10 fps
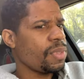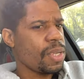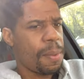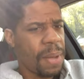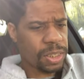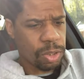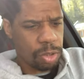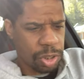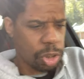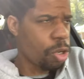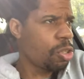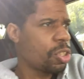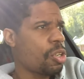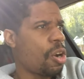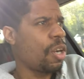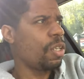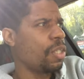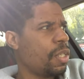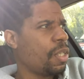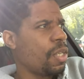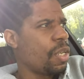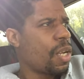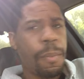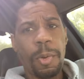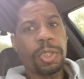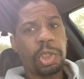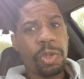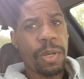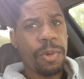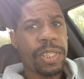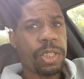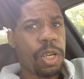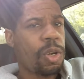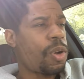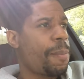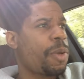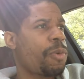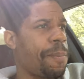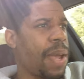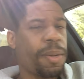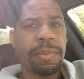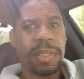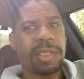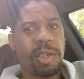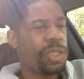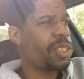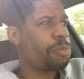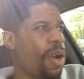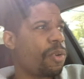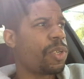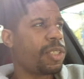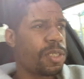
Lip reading: I'm actually gonna show you this car. I'm on a straightaway, so I'll be right back. I'm gonna show you this part where, you